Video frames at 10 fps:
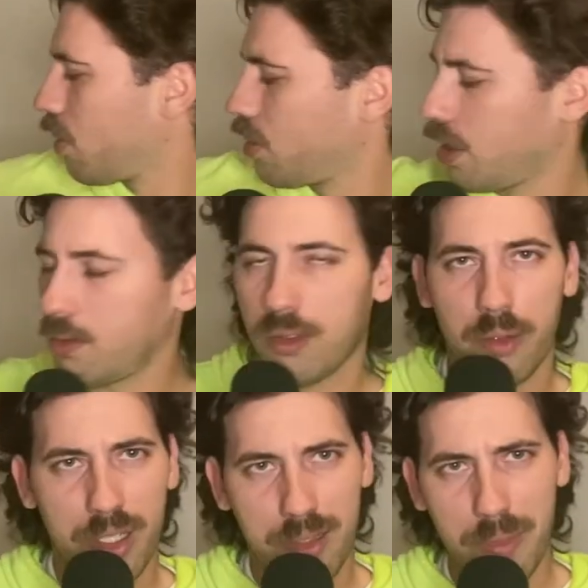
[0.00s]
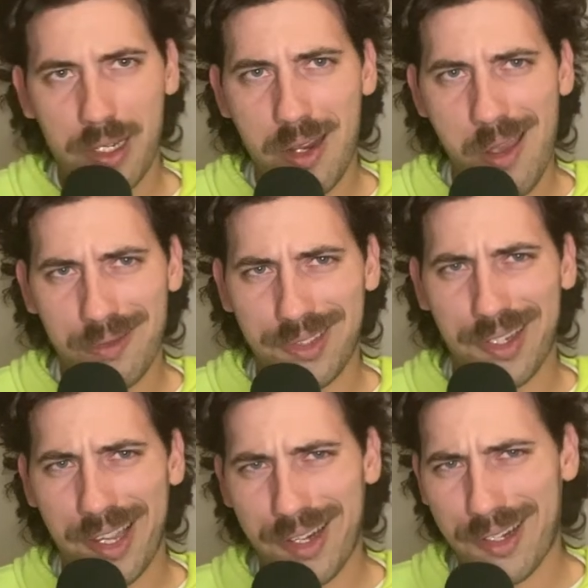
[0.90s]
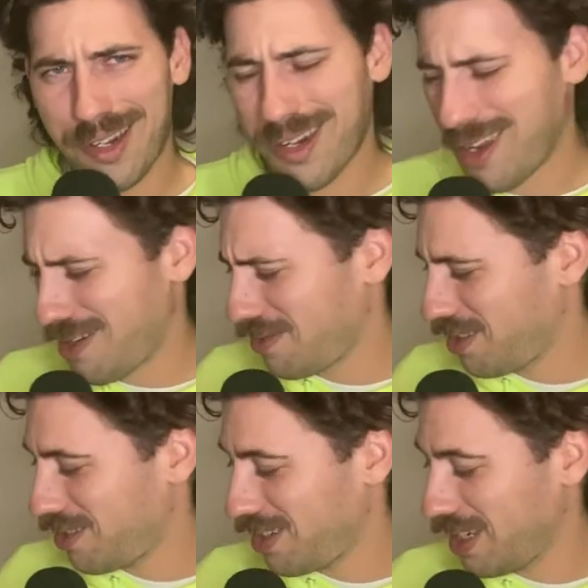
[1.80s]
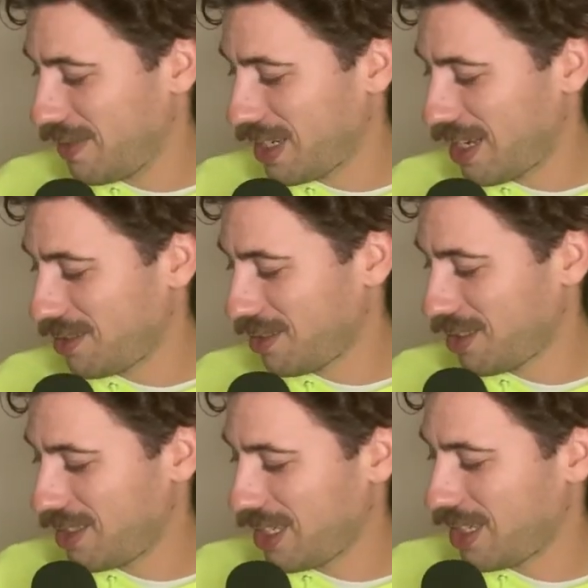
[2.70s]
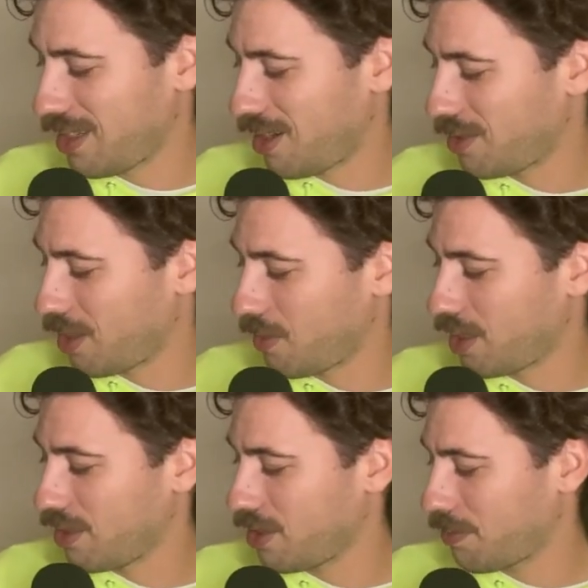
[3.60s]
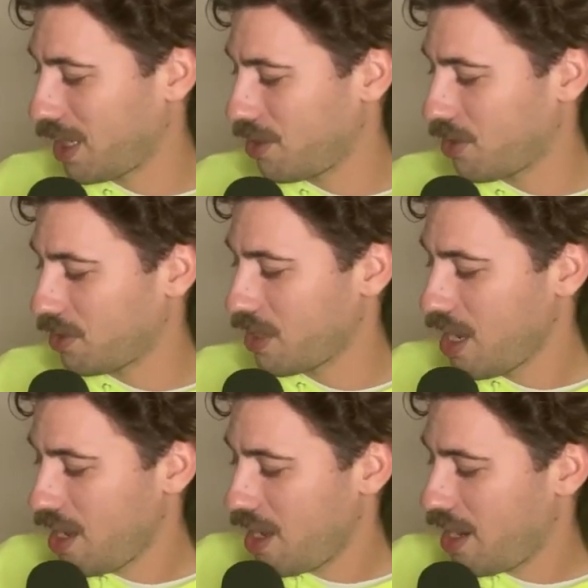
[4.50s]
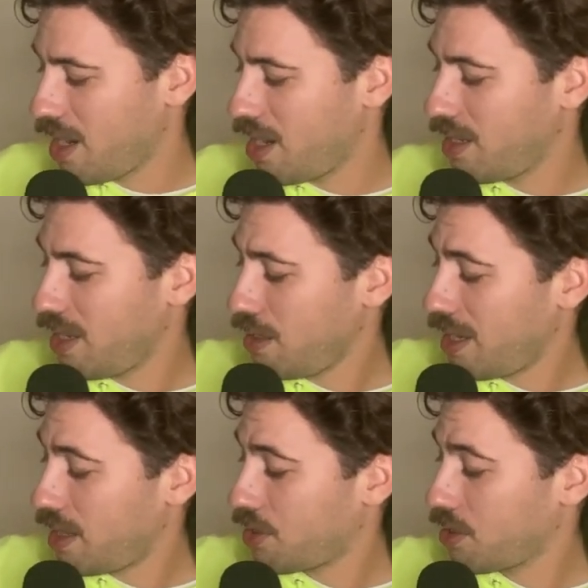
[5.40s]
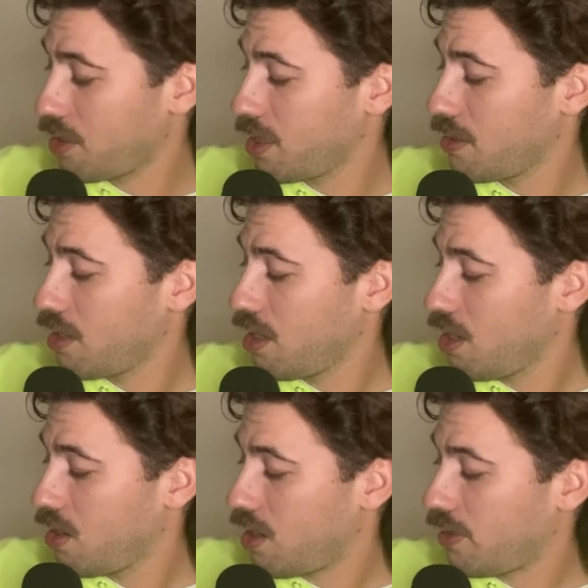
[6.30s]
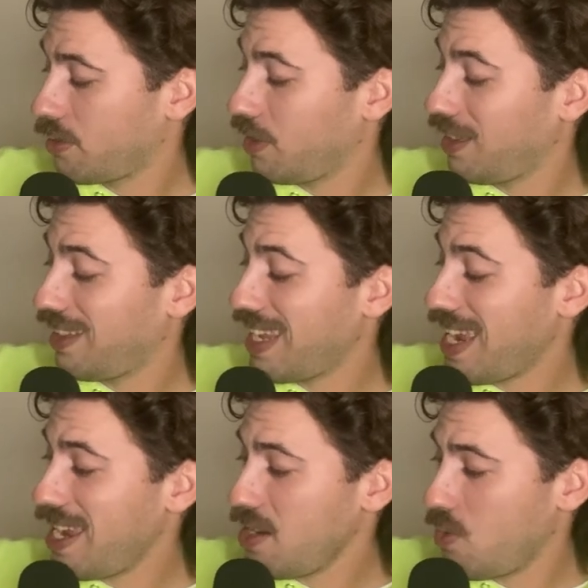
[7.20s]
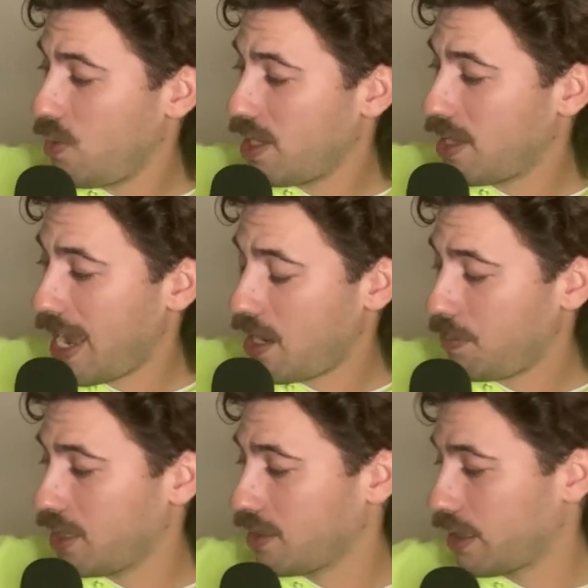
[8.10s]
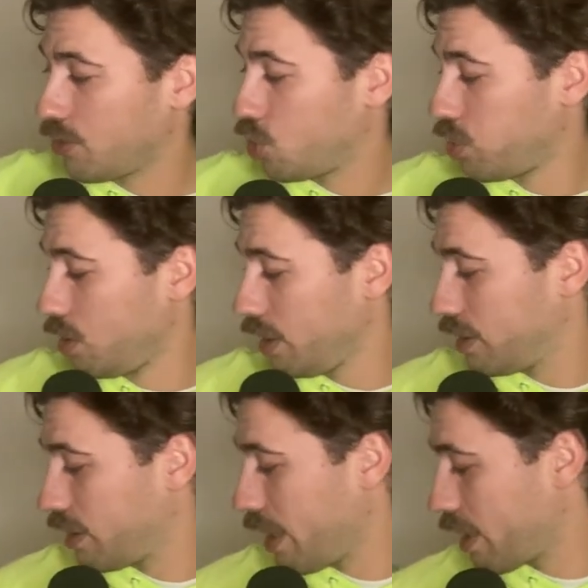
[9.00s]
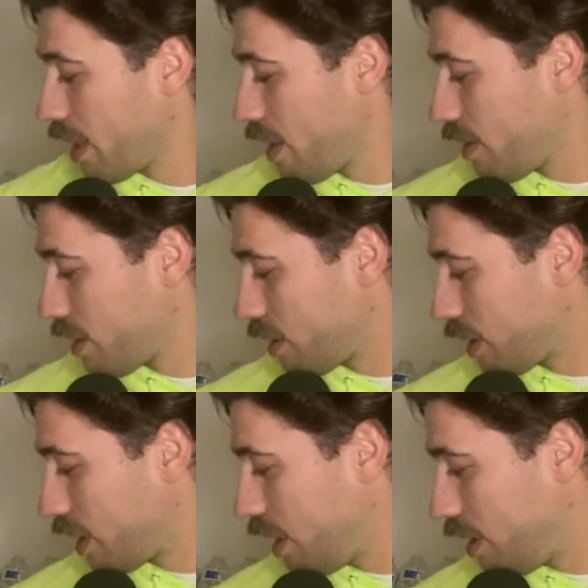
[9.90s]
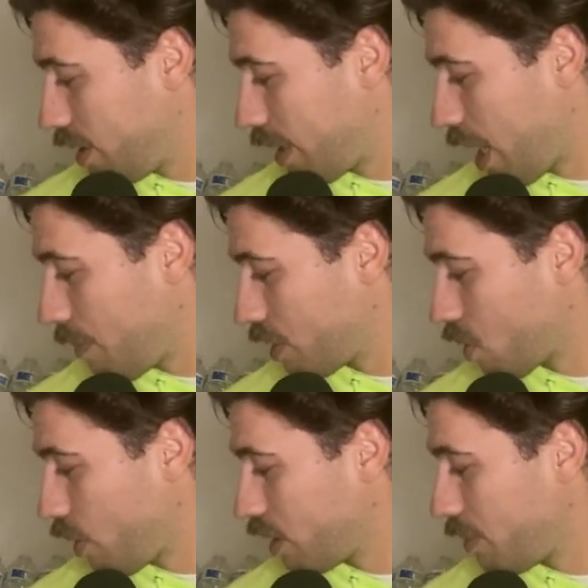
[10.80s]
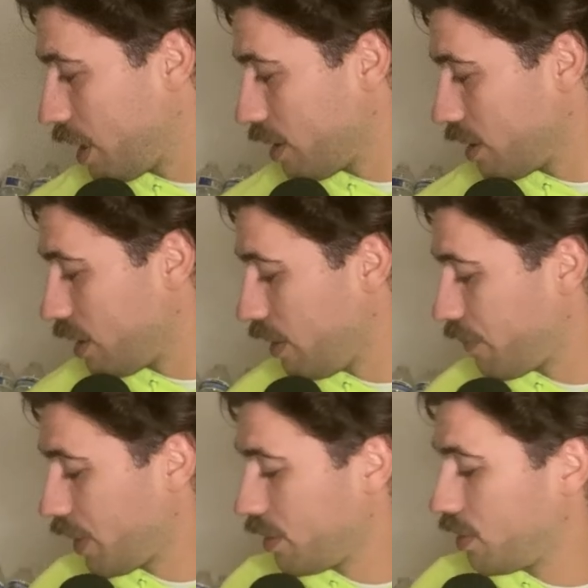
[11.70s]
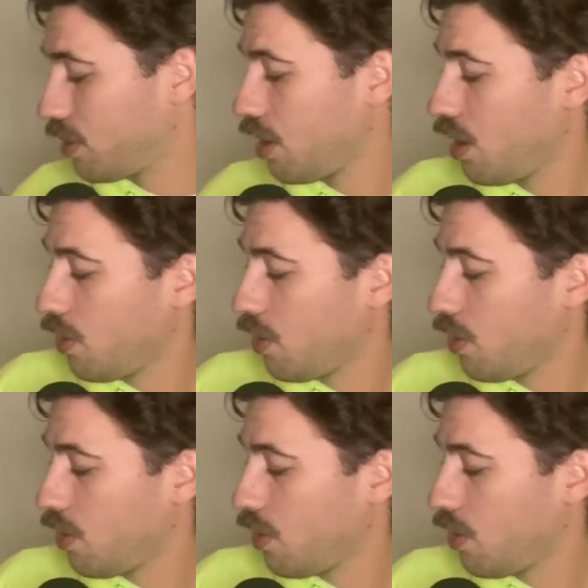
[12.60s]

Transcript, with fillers: Hold on. Let me get my notes. I got notes. I even got little sticky notes on one of these pages. And that actually, I'll end with that, because I truly think that the key to the game is going to be in the defense.